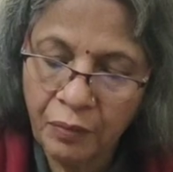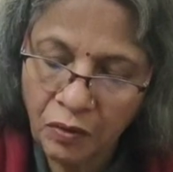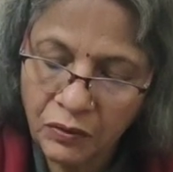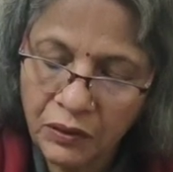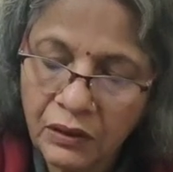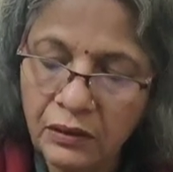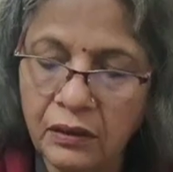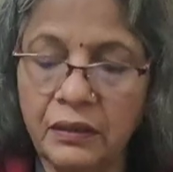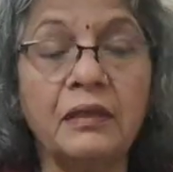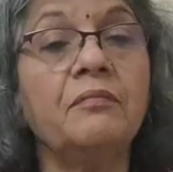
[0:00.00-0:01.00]
pouches,
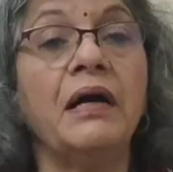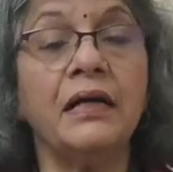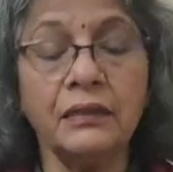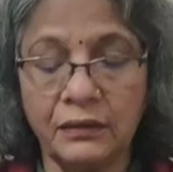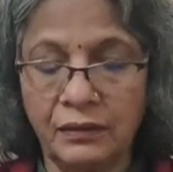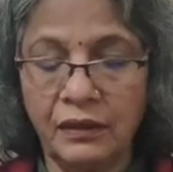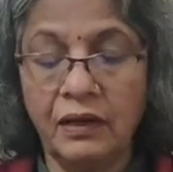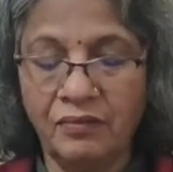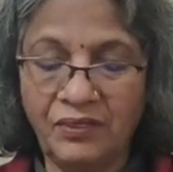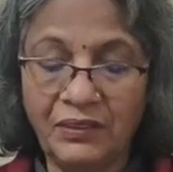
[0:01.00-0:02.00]
tea bags,
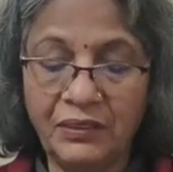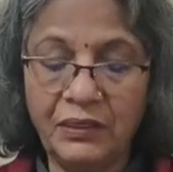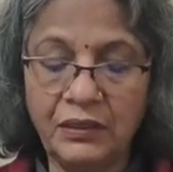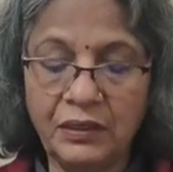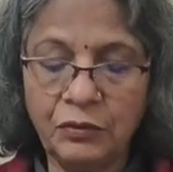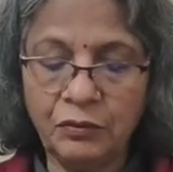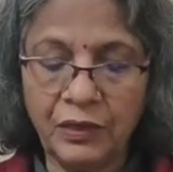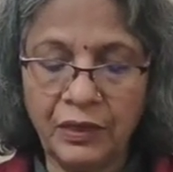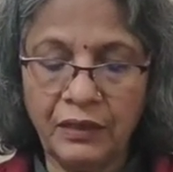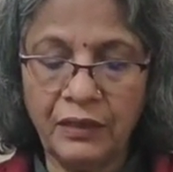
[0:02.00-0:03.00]
which is easy to
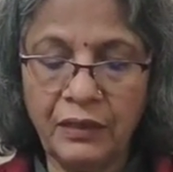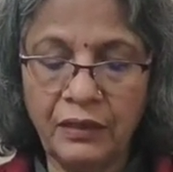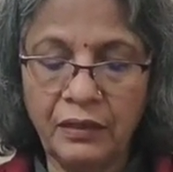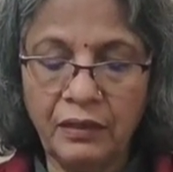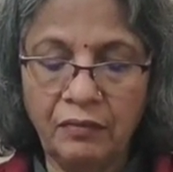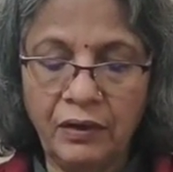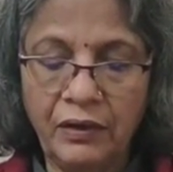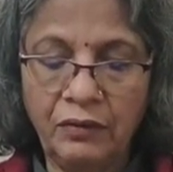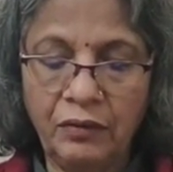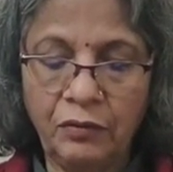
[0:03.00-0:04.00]
carry.
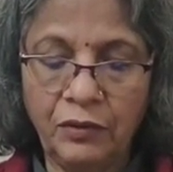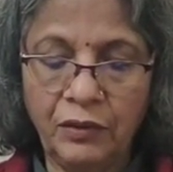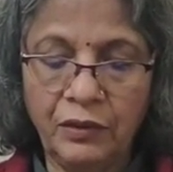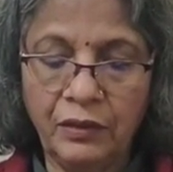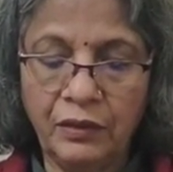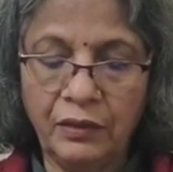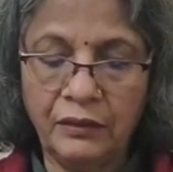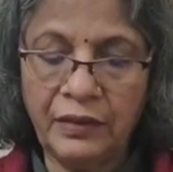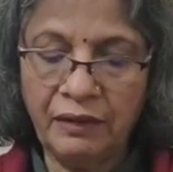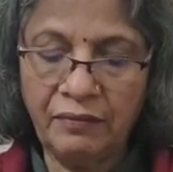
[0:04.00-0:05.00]
While you are going
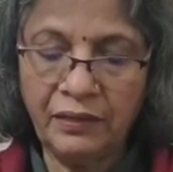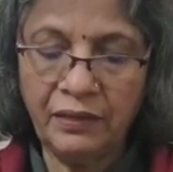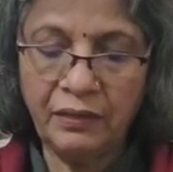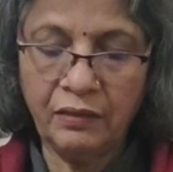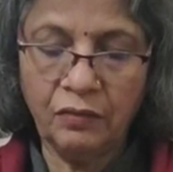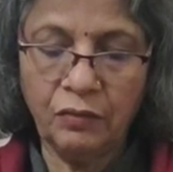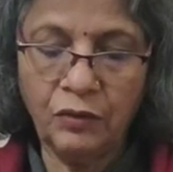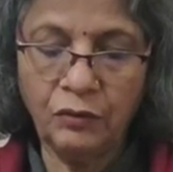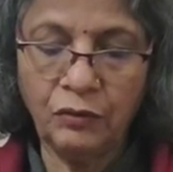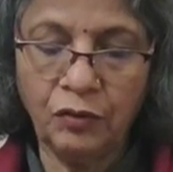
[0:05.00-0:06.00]
traveling or
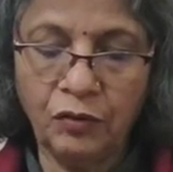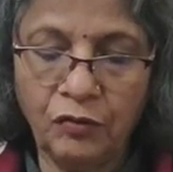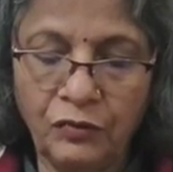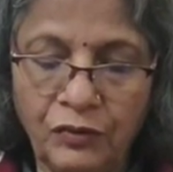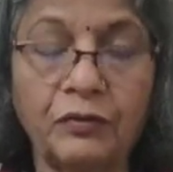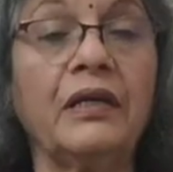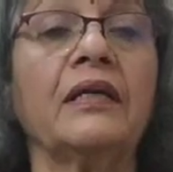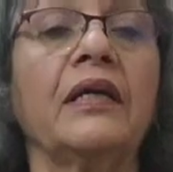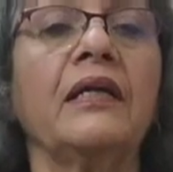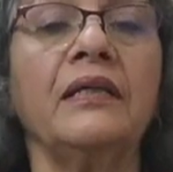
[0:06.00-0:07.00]
going to the office, you
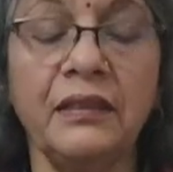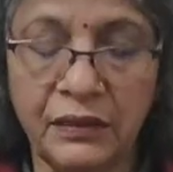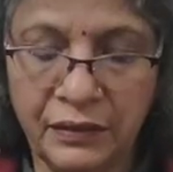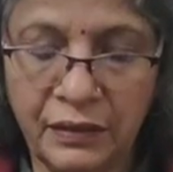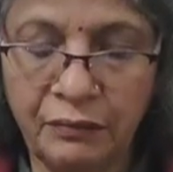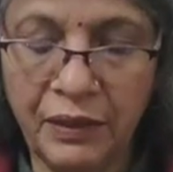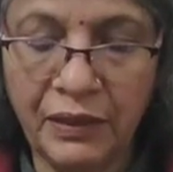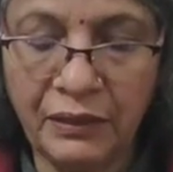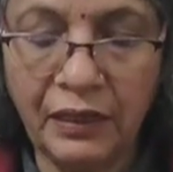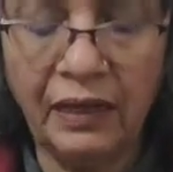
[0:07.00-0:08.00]
can carry these tea
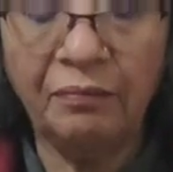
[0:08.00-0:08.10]
bags. I